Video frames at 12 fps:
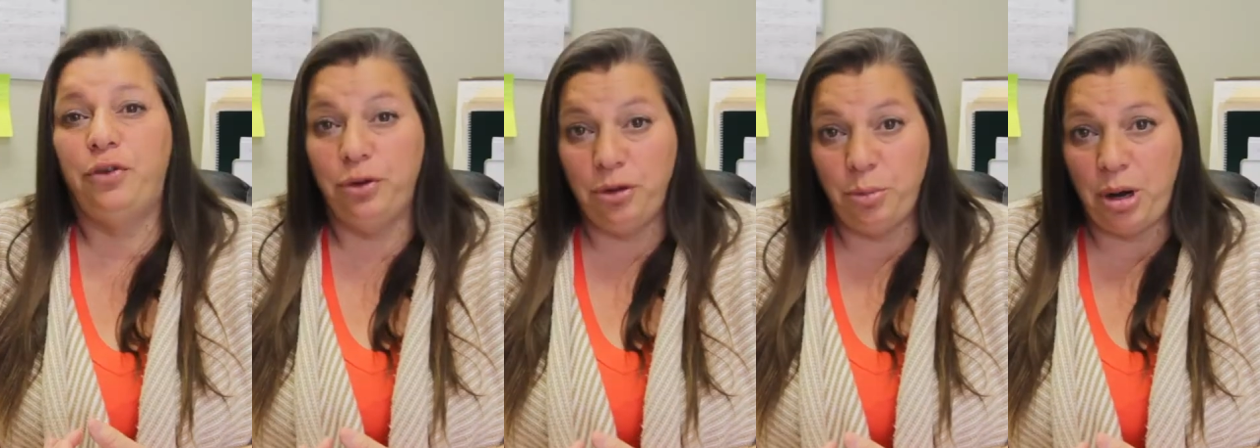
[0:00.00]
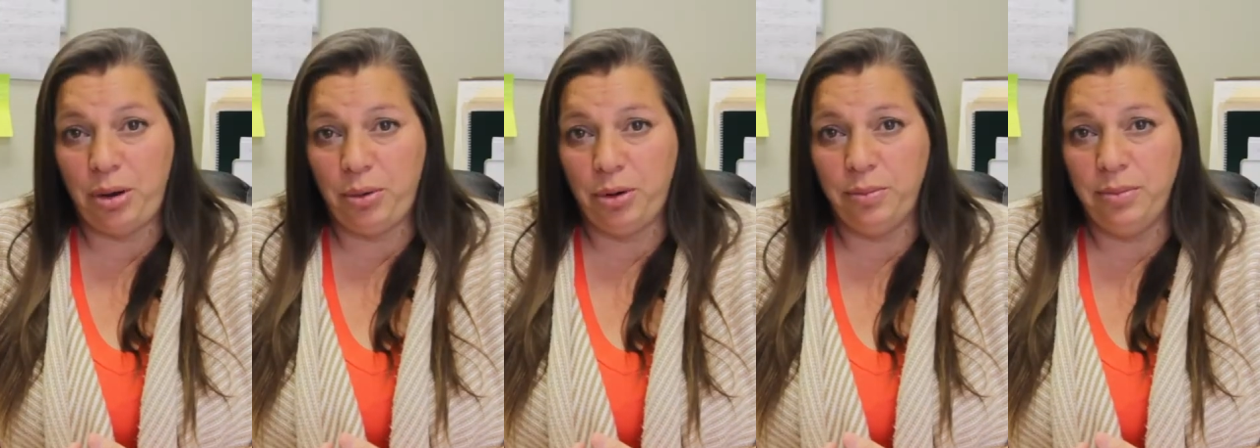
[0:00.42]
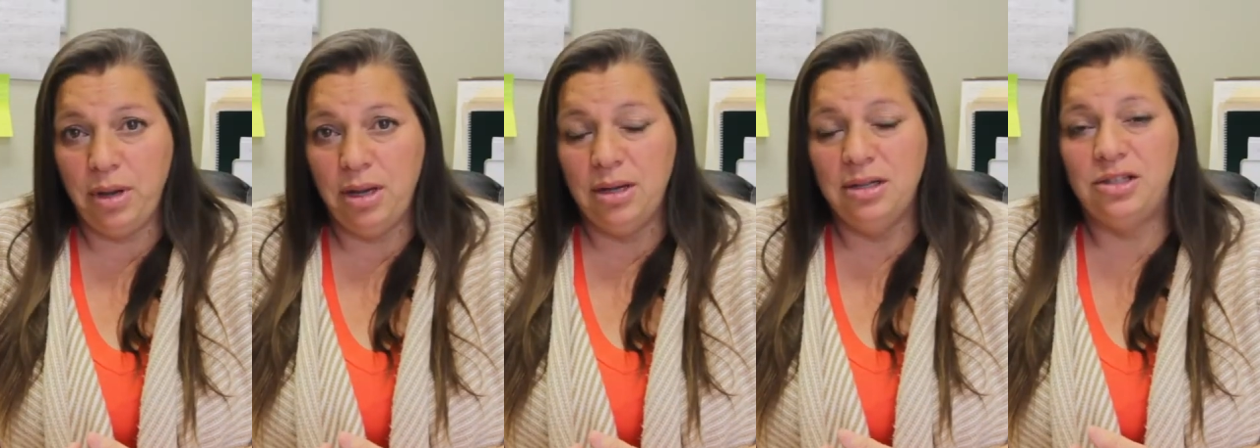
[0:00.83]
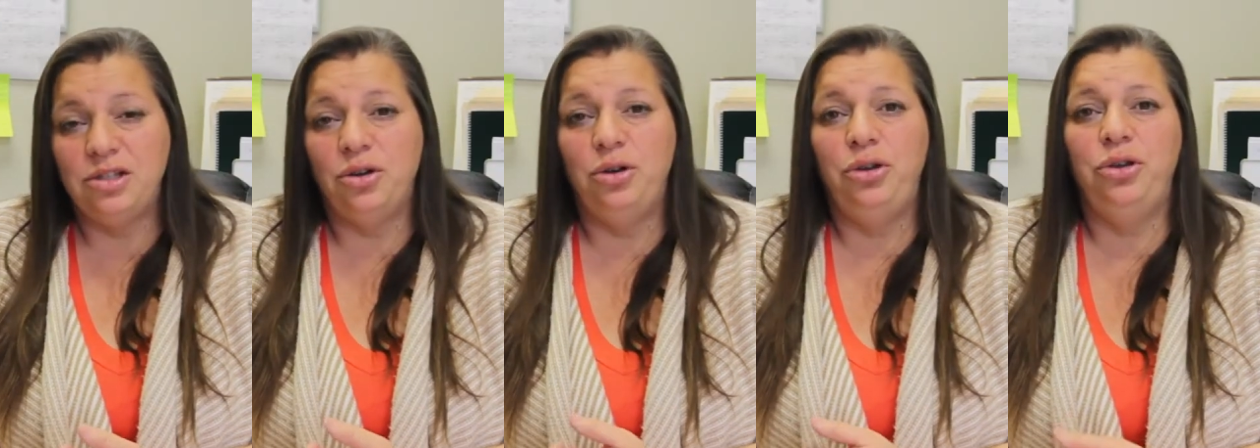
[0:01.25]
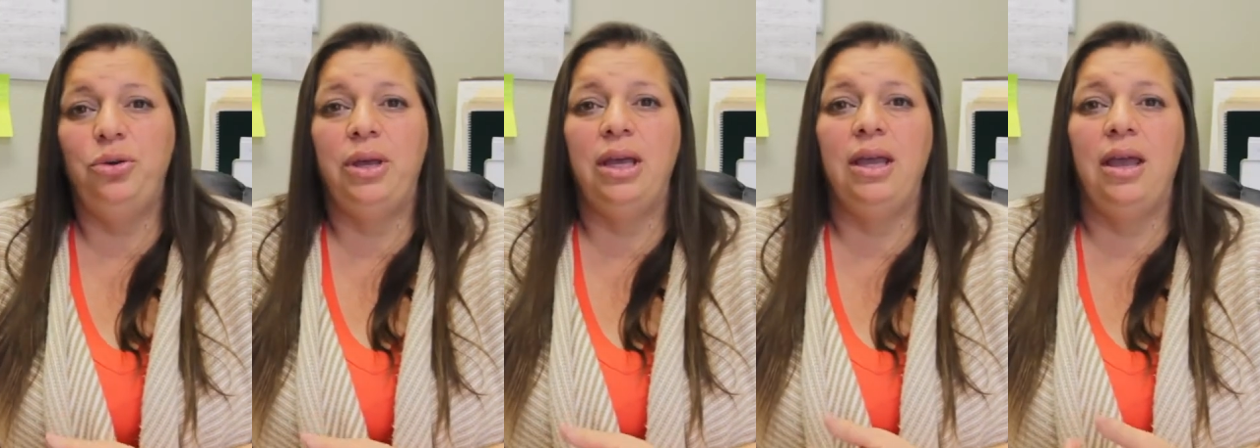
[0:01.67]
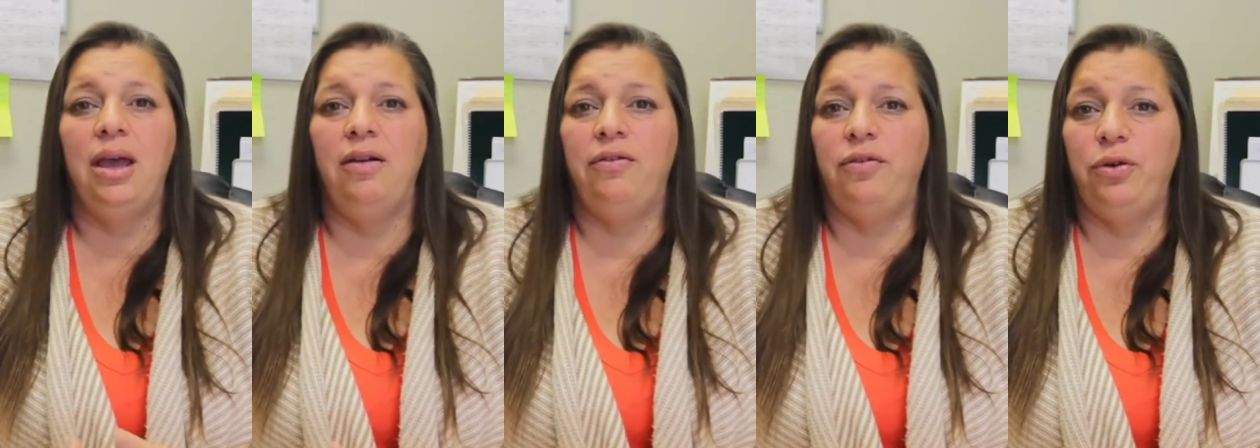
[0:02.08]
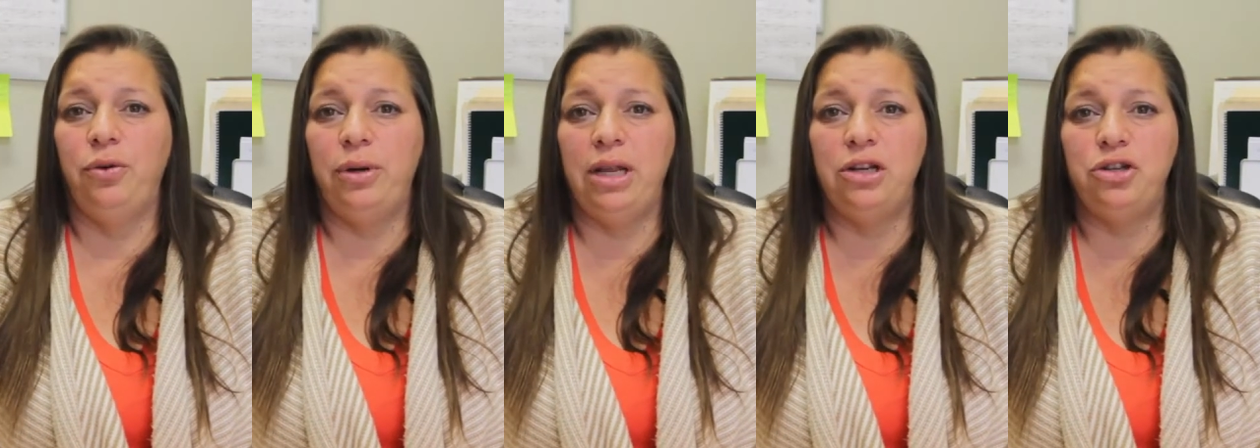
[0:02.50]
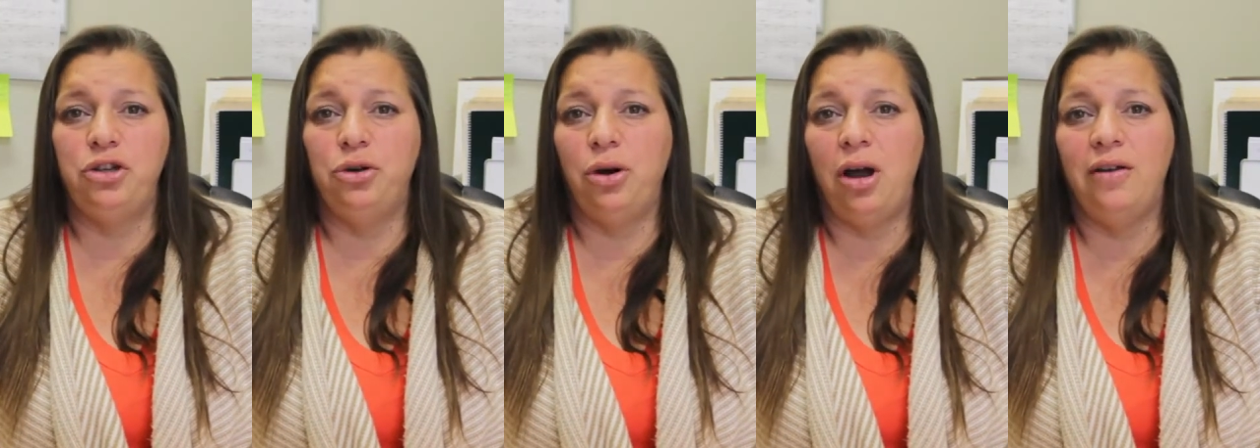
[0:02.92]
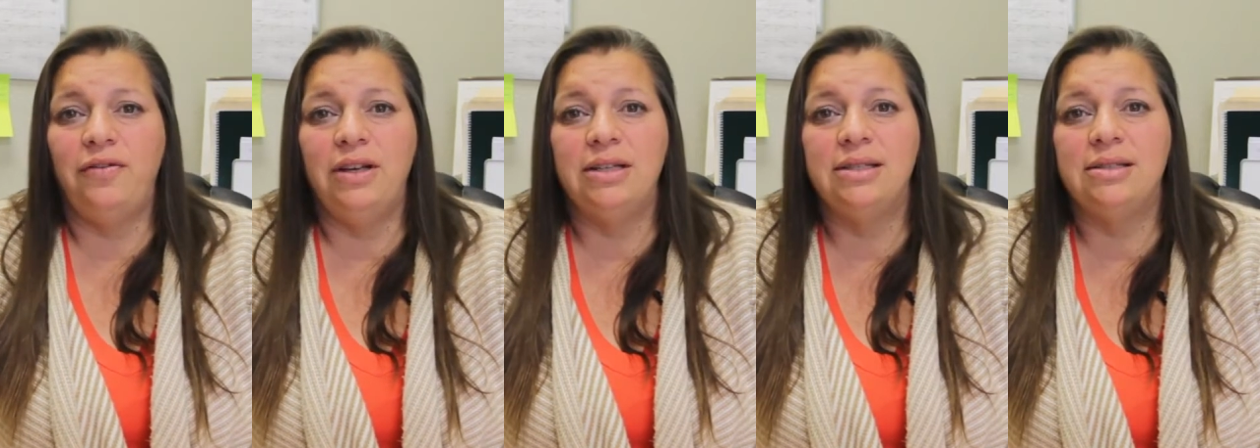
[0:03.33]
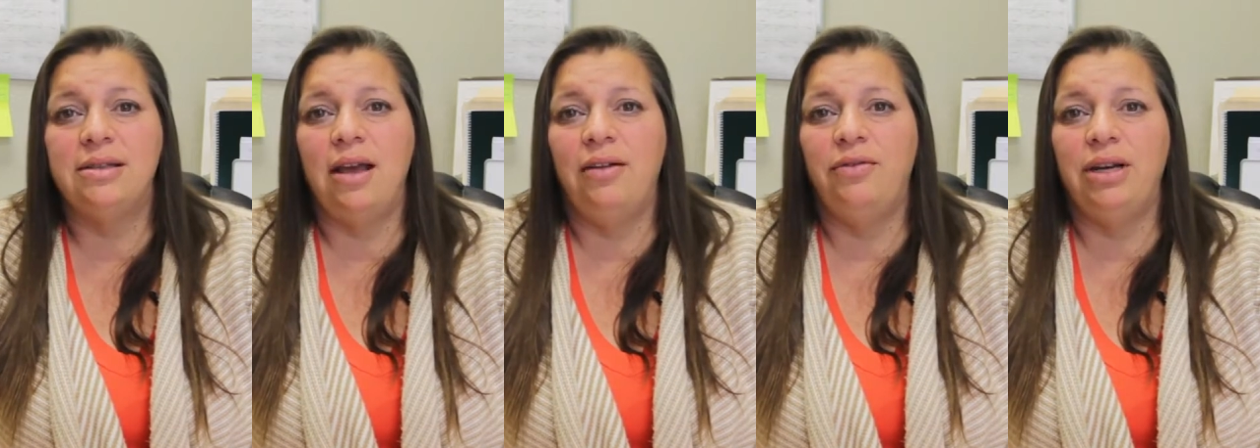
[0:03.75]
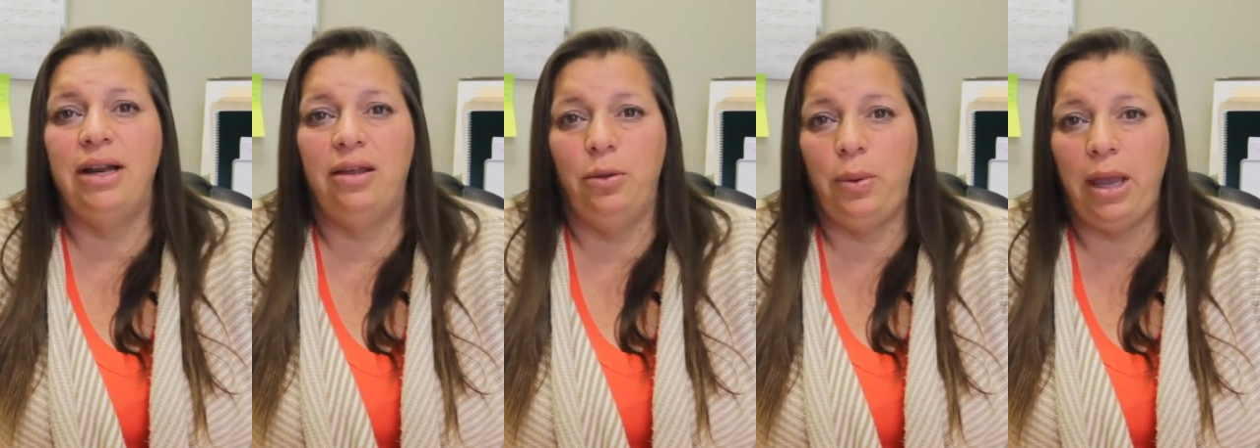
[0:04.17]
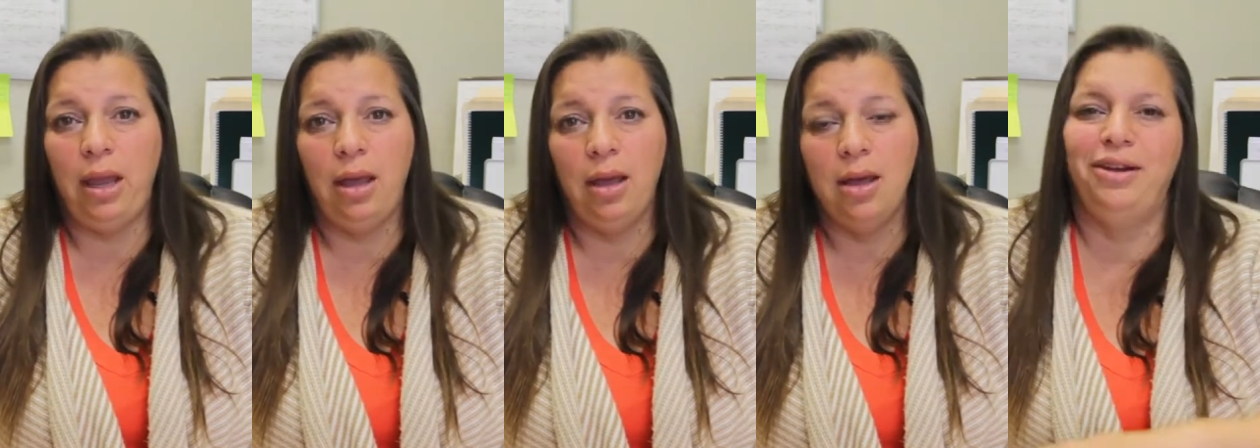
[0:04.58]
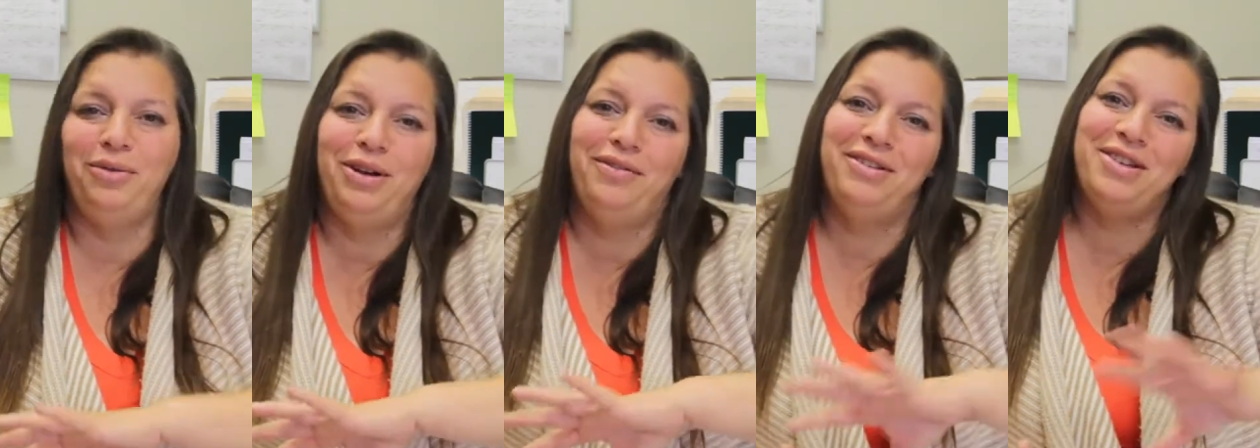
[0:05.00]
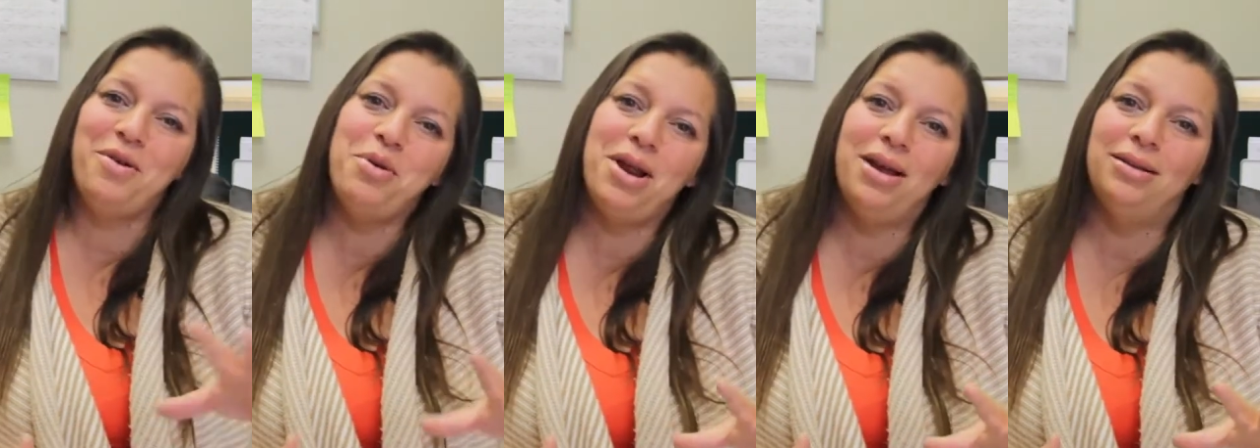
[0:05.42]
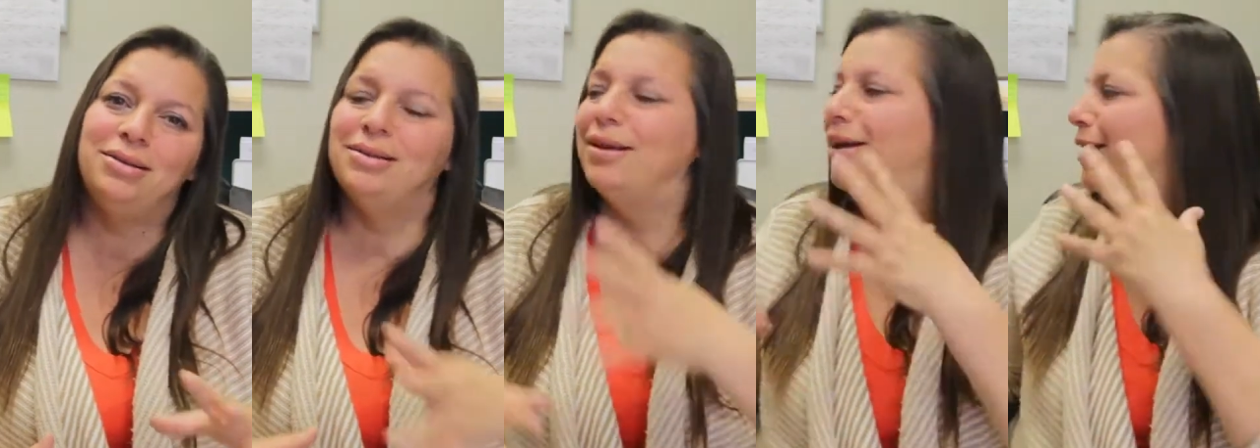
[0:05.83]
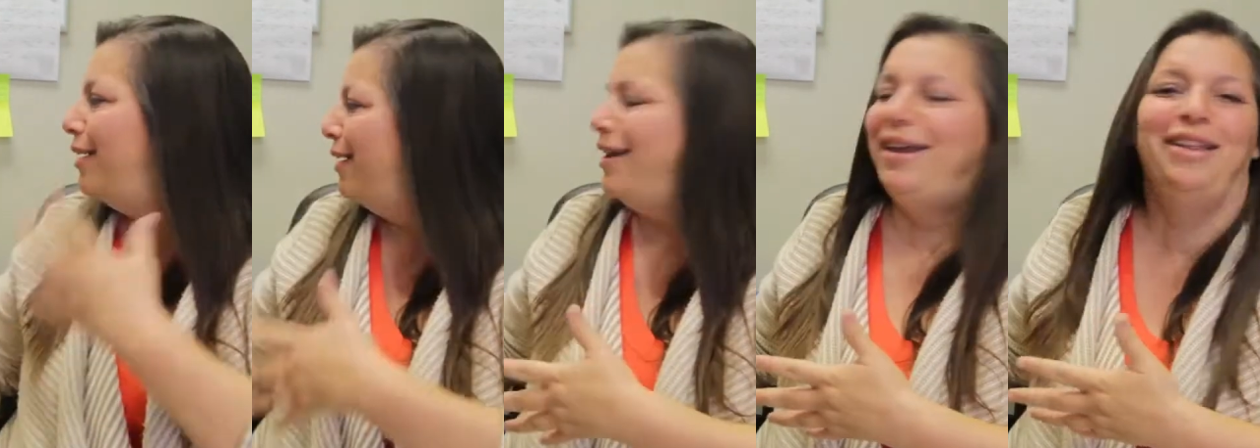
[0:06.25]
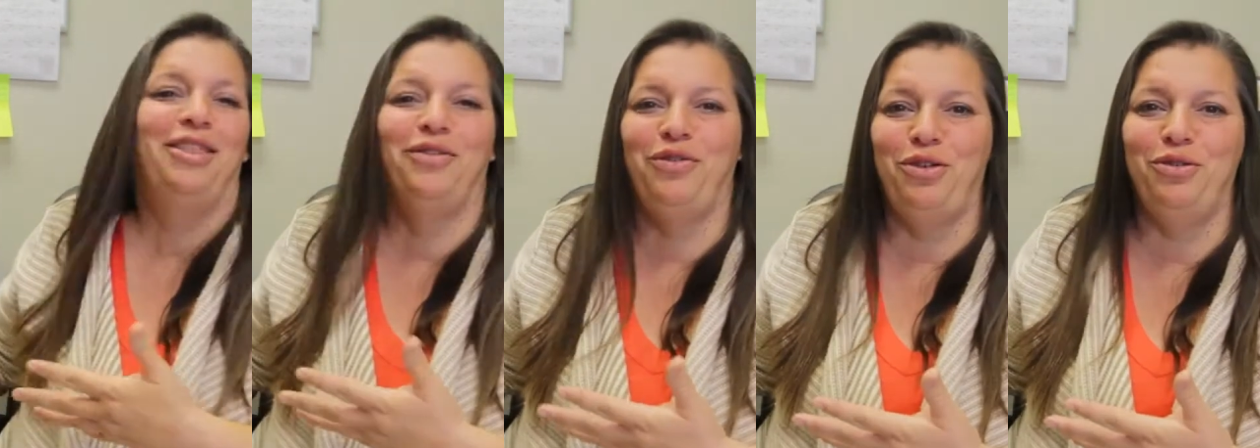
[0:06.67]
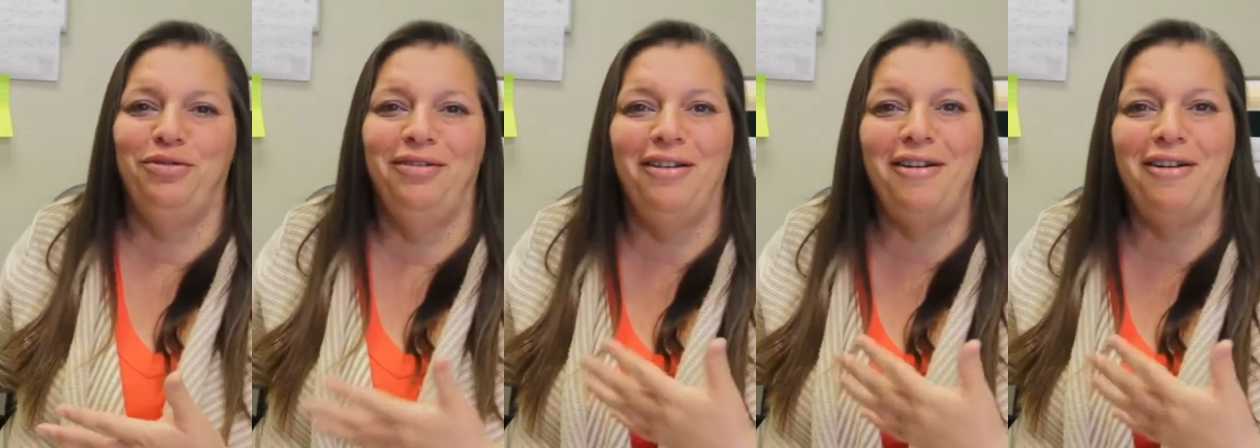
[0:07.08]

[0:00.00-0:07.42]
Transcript: fruit in the break room, so you can get fruit into your office every day of the week. Get rid of the donuts, get the fruit.